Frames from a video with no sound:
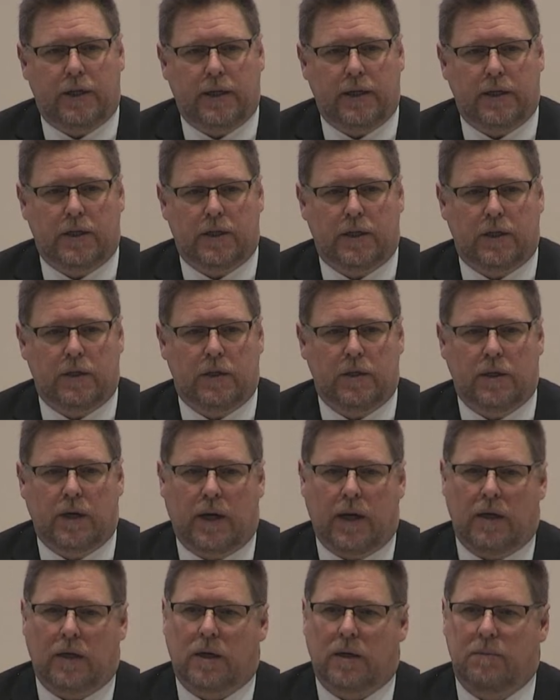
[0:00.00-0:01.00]
in student
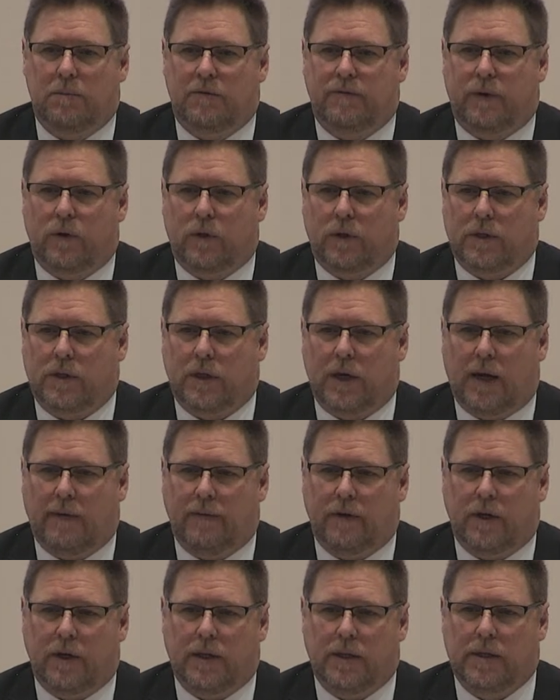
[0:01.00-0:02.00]
outcomes focused
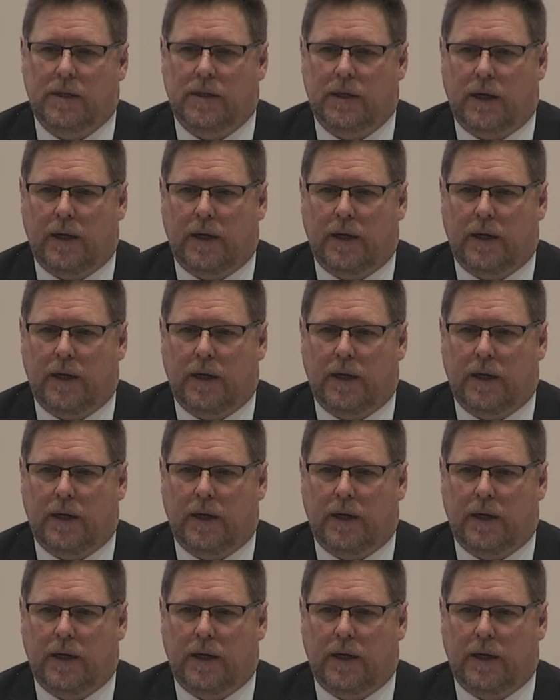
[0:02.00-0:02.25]
governance